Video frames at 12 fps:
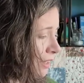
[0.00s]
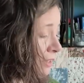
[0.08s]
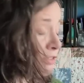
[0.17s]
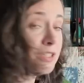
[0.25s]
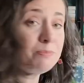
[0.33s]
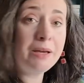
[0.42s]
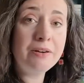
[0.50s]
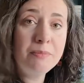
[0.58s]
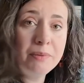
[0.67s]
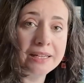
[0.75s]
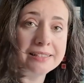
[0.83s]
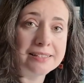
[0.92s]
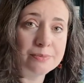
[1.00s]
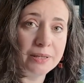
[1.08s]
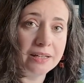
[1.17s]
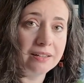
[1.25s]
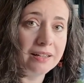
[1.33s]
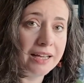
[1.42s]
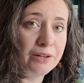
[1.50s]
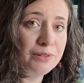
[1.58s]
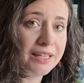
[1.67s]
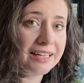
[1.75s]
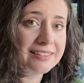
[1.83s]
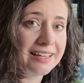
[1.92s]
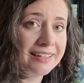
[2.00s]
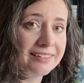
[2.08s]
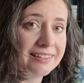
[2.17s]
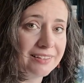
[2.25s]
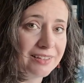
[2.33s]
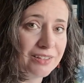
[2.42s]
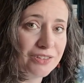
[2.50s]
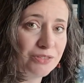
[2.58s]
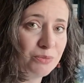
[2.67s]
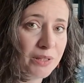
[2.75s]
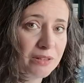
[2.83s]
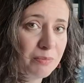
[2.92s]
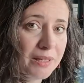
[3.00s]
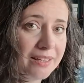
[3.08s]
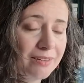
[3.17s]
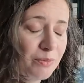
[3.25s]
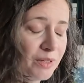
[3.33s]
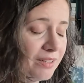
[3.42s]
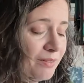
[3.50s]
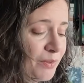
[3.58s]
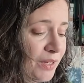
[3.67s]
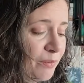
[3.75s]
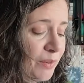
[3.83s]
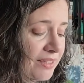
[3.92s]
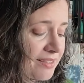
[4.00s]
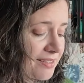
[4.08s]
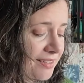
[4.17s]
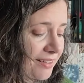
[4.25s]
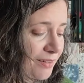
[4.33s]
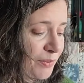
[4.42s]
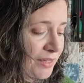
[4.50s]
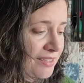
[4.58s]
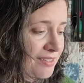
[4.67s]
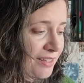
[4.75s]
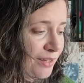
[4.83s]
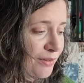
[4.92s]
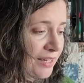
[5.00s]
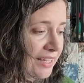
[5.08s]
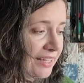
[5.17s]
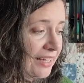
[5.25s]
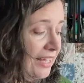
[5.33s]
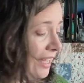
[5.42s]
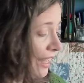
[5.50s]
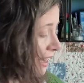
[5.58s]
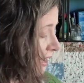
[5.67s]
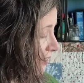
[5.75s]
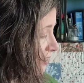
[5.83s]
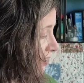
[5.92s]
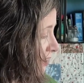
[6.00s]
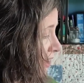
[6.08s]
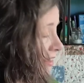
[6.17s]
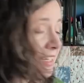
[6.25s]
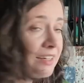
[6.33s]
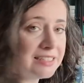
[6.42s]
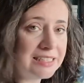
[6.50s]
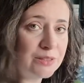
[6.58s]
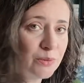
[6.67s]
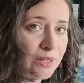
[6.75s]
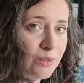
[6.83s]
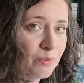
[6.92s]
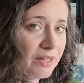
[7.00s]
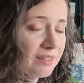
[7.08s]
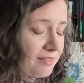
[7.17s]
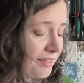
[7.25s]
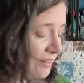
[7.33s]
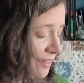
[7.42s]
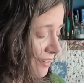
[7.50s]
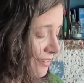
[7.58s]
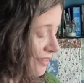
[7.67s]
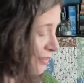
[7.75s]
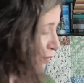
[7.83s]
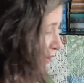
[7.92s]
Just bear in mind as well, I only had hand luggage with me when I went to the UK, and I think I did quite well. I think I did all